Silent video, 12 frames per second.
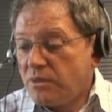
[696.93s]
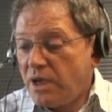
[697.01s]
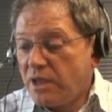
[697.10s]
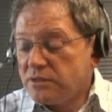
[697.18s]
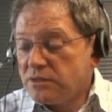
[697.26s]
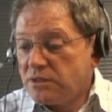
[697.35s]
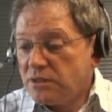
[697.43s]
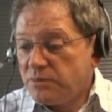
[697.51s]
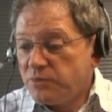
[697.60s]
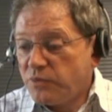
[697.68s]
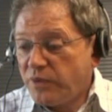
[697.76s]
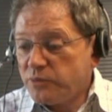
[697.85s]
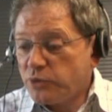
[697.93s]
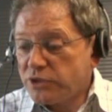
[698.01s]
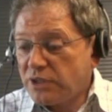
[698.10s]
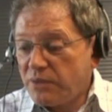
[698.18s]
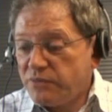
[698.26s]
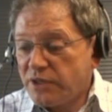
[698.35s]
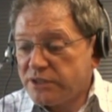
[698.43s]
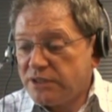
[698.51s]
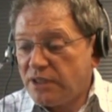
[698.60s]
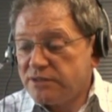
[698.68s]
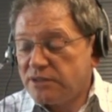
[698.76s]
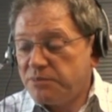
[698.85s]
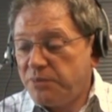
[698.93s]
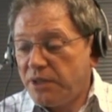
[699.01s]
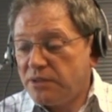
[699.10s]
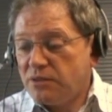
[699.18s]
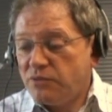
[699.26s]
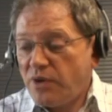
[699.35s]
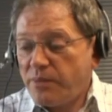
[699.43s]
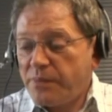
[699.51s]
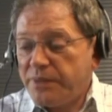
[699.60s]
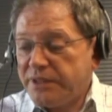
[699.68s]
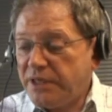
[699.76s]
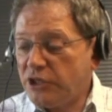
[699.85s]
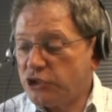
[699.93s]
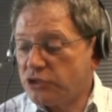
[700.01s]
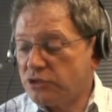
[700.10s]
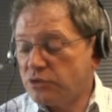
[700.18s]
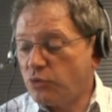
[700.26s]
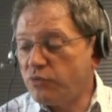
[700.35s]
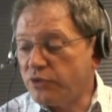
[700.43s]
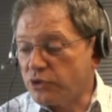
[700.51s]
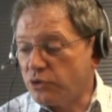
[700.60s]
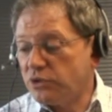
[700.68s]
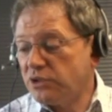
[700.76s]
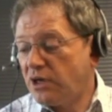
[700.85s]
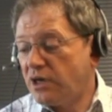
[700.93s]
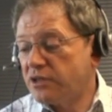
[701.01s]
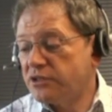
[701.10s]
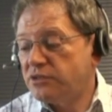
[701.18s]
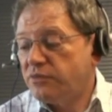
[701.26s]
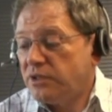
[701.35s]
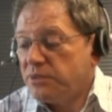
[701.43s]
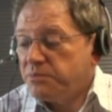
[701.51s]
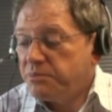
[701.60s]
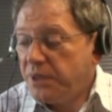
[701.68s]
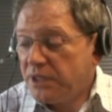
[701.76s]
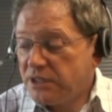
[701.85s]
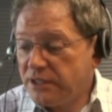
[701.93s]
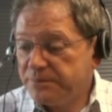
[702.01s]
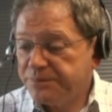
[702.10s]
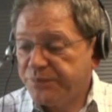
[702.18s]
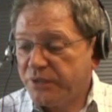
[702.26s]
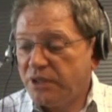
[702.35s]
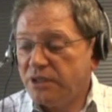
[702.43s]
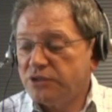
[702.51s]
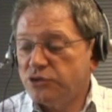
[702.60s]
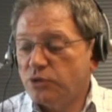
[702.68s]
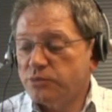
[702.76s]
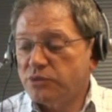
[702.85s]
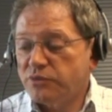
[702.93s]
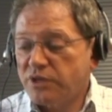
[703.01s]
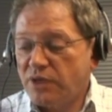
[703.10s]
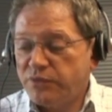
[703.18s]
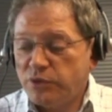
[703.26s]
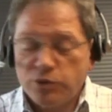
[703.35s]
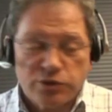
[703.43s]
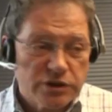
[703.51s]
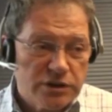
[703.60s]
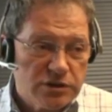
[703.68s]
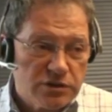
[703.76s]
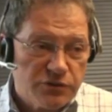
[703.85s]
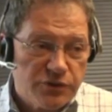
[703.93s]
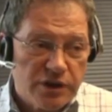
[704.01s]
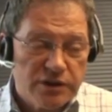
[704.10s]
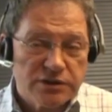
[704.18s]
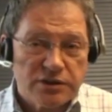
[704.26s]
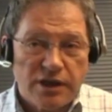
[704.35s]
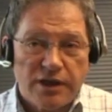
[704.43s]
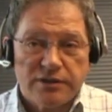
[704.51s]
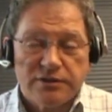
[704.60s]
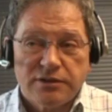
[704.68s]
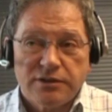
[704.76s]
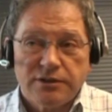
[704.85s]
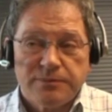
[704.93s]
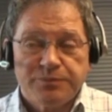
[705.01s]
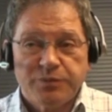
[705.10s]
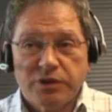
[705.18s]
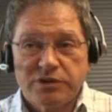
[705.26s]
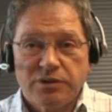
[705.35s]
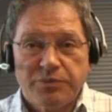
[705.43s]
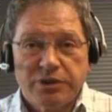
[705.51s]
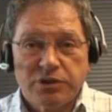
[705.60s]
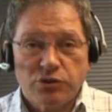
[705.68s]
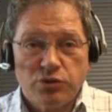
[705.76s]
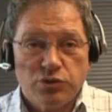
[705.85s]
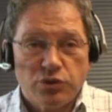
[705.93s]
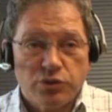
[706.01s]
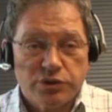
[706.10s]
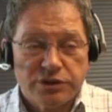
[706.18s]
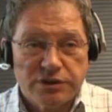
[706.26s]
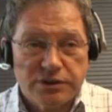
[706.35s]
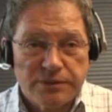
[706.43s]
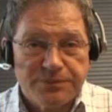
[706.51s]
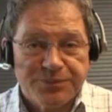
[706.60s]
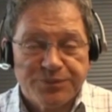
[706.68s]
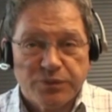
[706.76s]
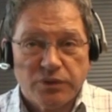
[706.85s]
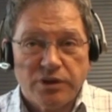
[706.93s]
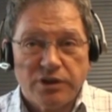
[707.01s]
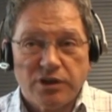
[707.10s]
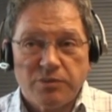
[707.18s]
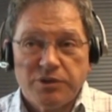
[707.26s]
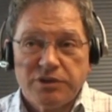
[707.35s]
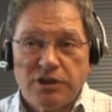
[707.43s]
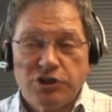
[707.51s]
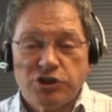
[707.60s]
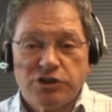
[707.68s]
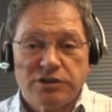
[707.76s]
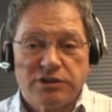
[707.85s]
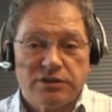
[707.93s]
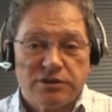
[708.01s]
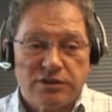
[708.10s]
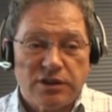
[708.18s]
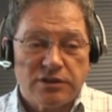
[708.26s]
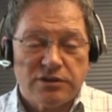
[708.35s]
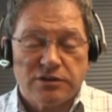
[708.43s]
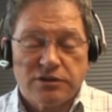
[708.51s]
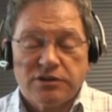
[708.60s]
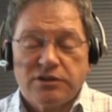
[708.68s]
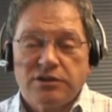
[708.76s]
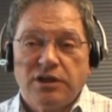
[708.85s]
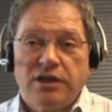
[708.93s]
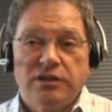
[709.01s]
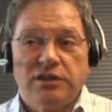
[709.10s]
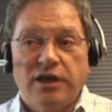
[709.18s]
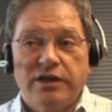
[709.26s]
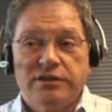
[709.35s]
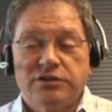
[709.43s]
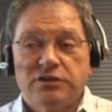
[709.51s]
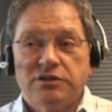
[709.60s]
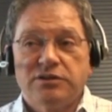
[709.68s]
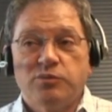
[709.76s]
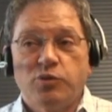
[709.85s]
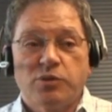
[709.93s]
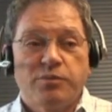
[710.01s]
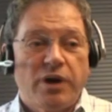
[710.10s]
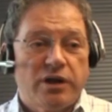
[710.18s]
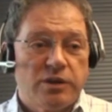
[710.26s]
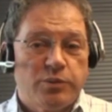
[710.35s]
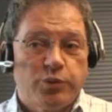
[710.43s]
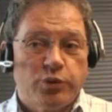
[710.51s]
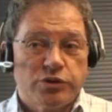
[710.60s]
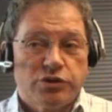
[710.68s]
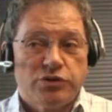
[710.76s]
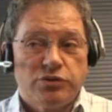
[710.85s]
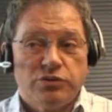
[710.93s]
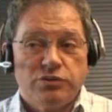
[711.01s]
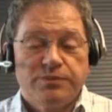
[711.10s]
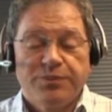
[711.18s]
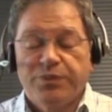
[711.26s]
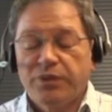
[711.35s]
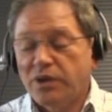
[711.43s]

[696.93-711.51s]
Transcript: And one more time, we are saying that web applications overall are developed badly in terms of graphic user interface, and the better you know the recommendations and standards and guidelines, the more bug reports you